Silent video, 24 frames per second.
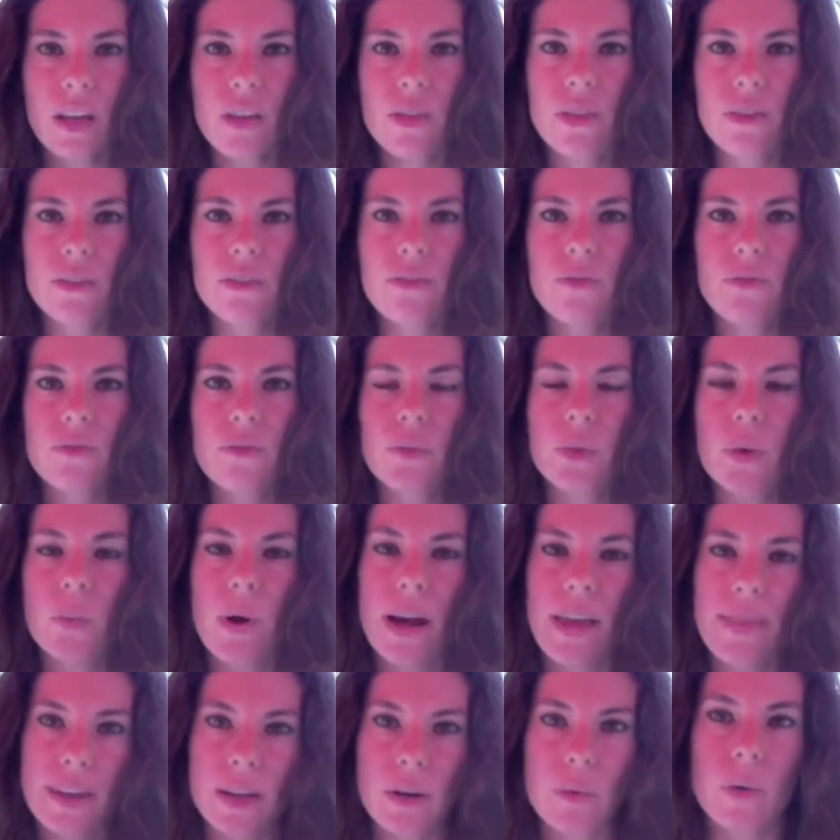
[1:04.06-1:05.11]
the, the
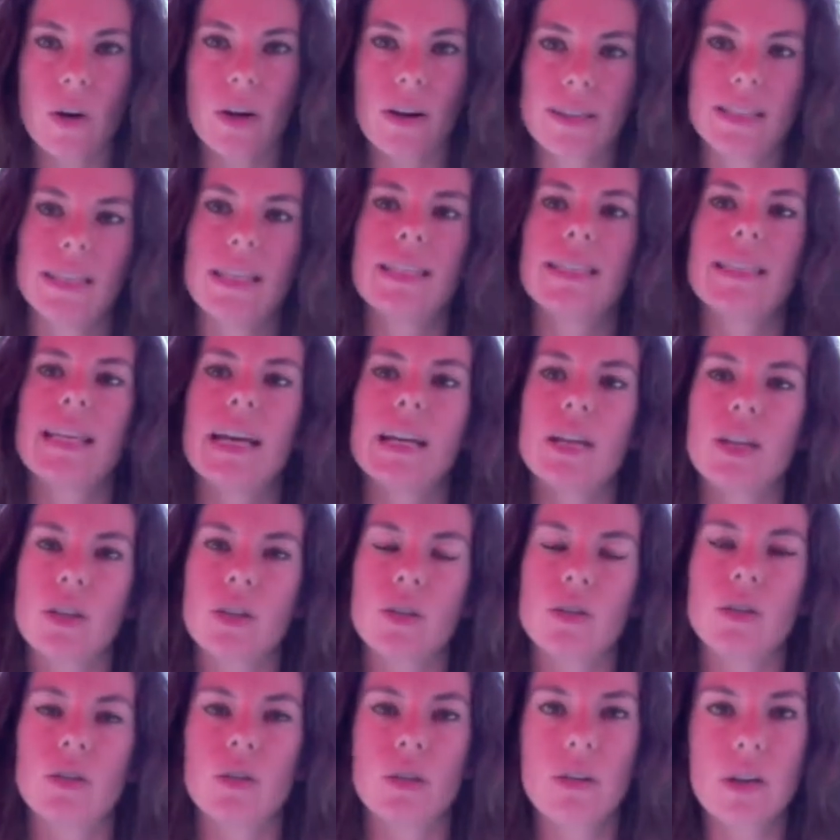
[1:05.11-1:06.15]
way that it works is like
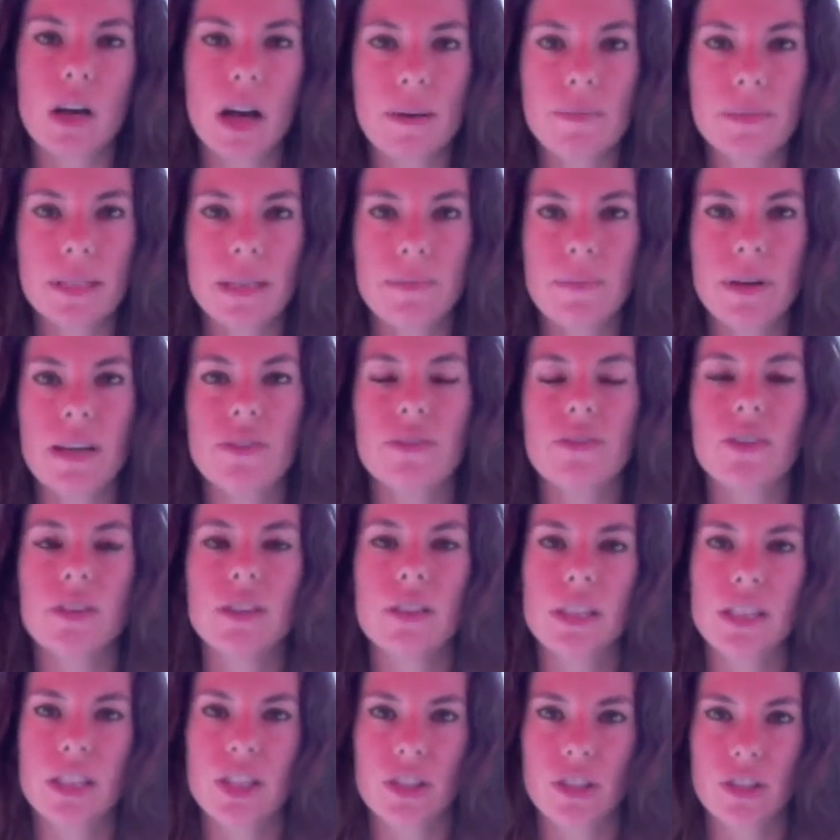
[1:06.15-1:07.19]
you'll come to me for an
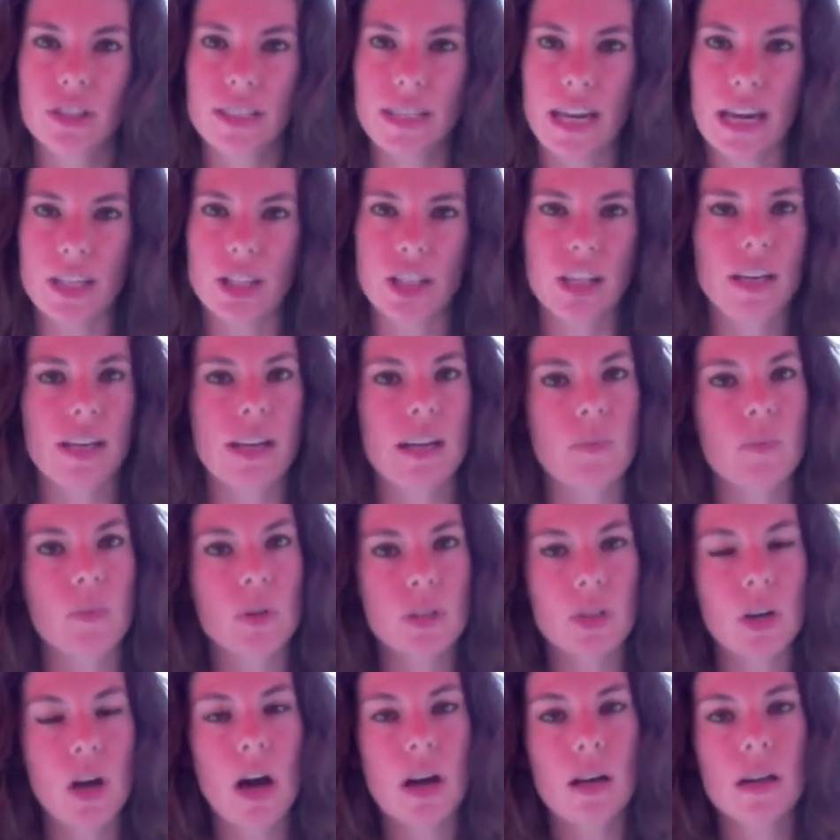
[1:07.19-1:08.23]
initial session and we'll
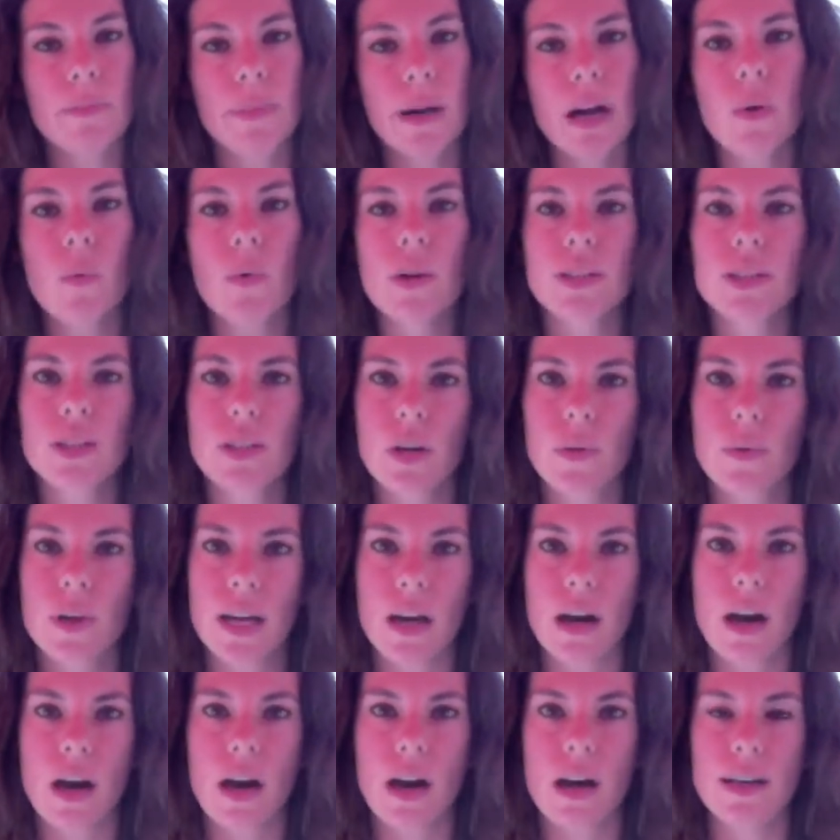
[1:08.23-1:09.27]
talk about what's
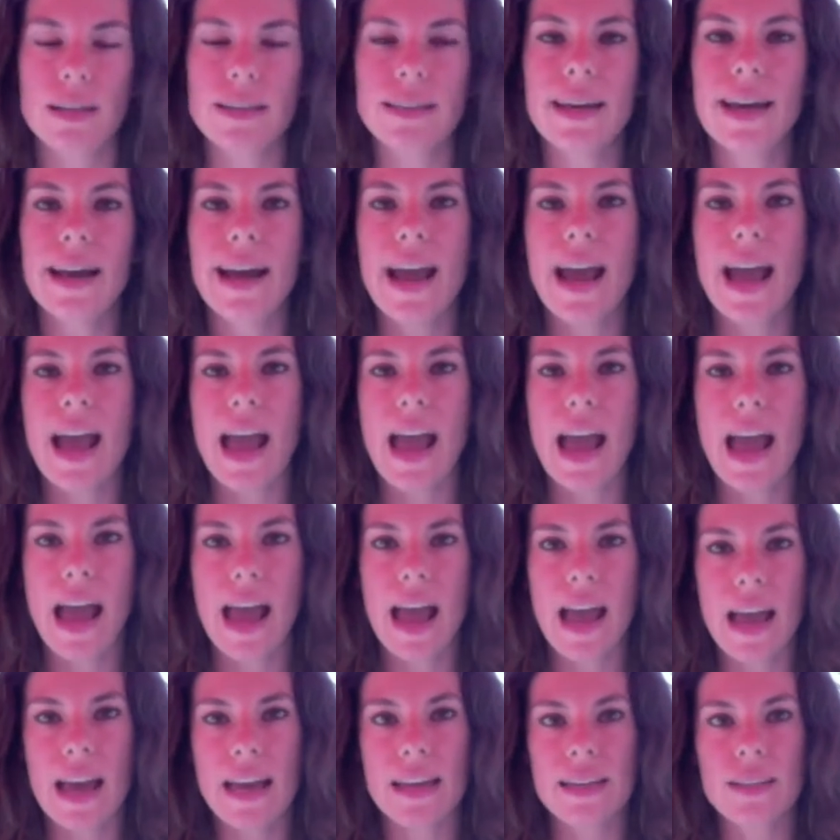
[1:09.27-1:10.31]
going on
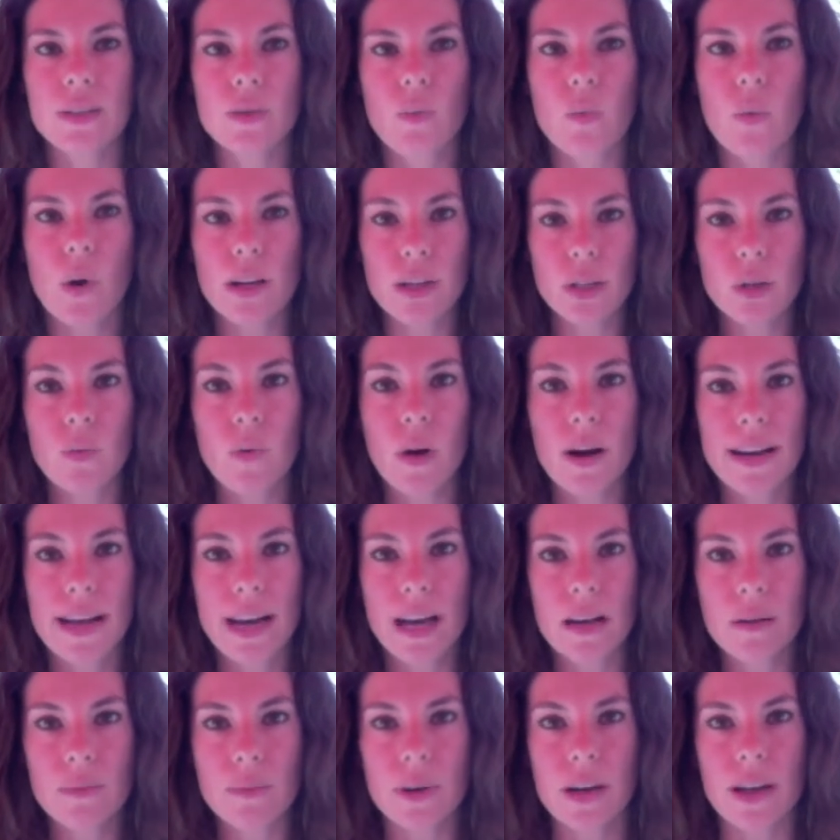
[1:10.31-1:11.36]
and what you want
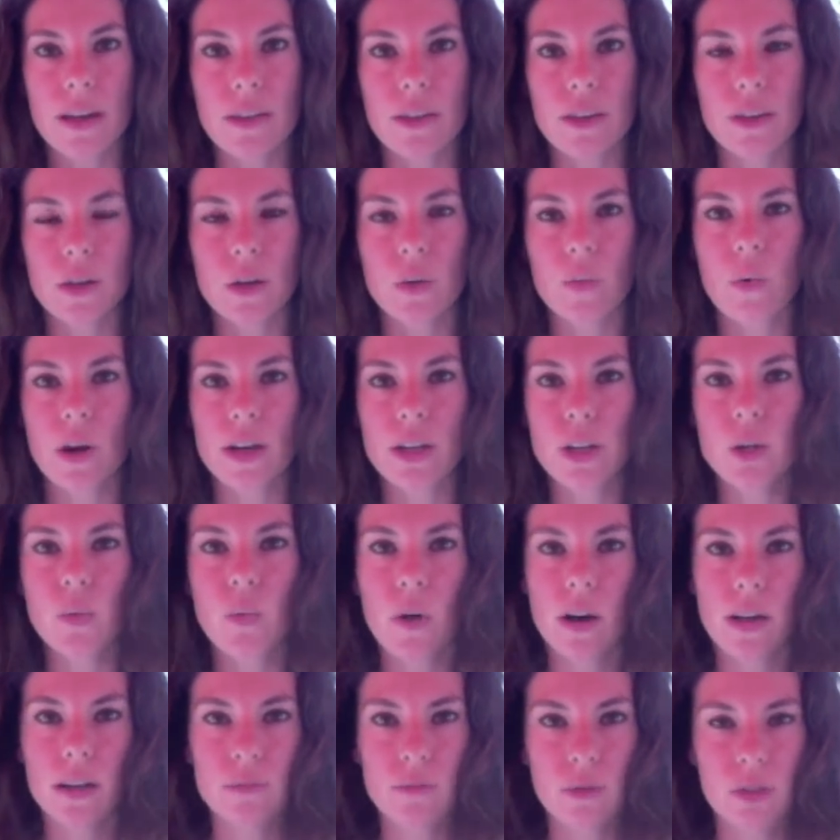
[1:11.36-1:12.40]
help with, you know, what you
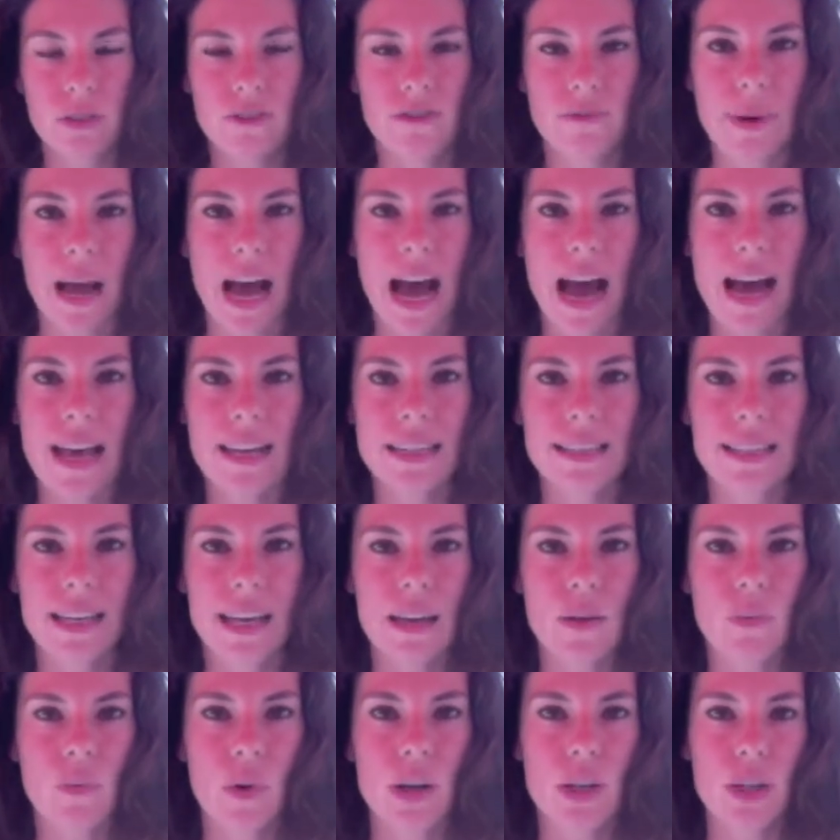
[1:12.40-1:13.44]
want to move past
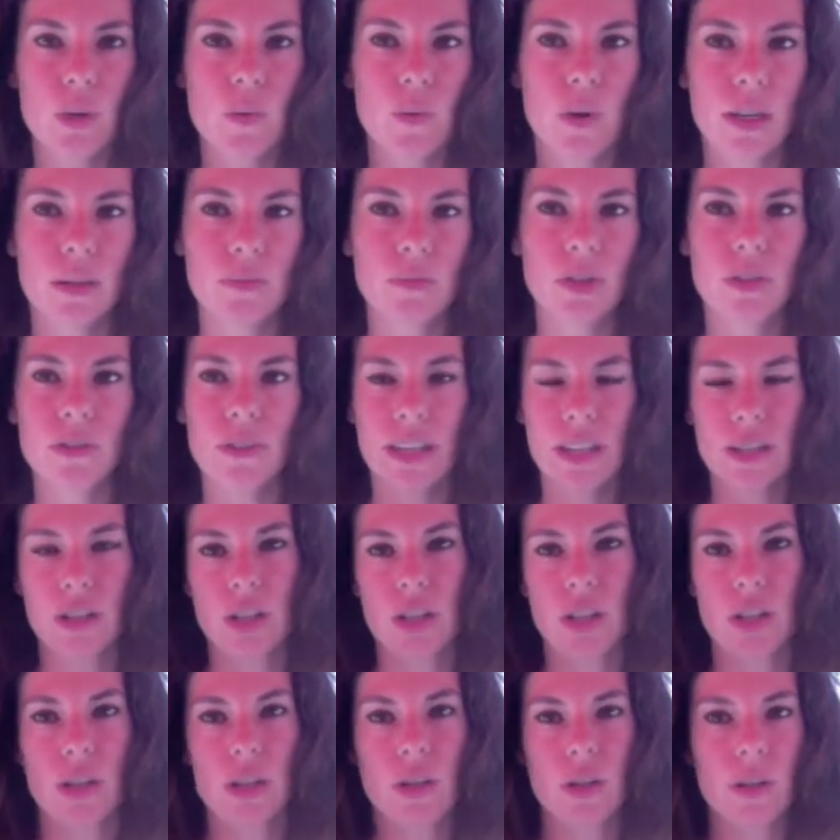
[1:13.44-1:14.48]
and what you want to move
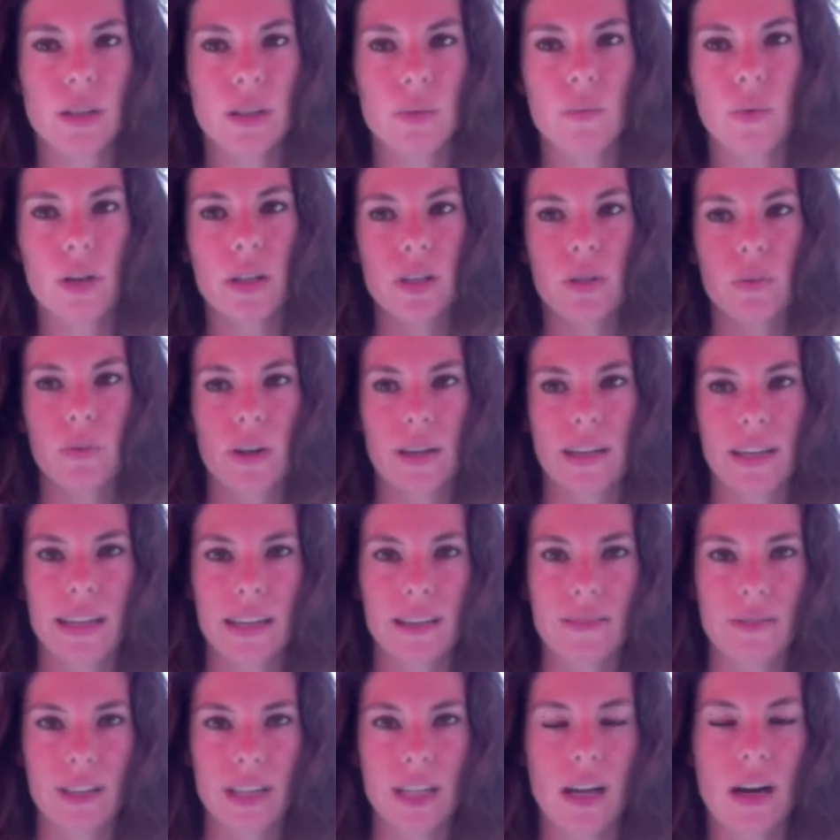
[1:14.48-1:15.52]
into and what you want to
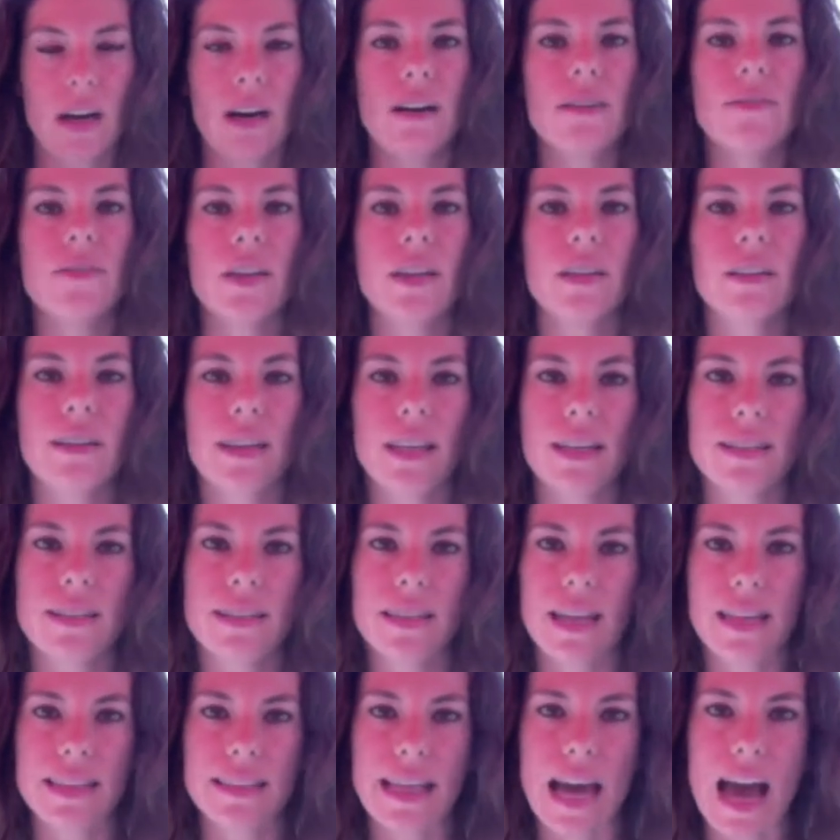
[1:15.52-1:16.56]
get rid of and things
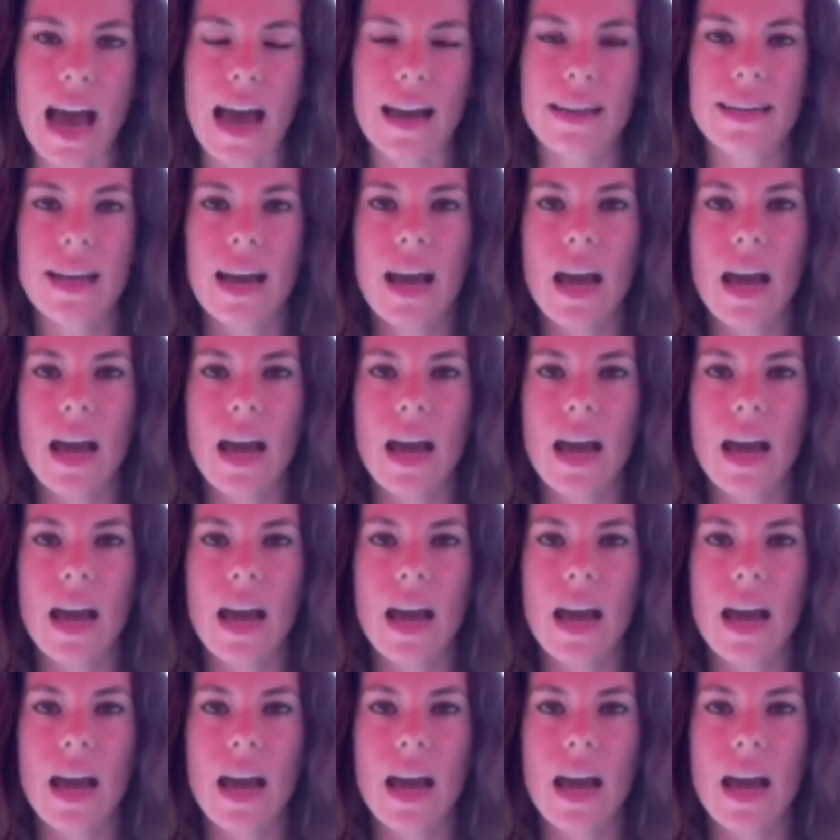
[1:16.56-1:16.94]
like that.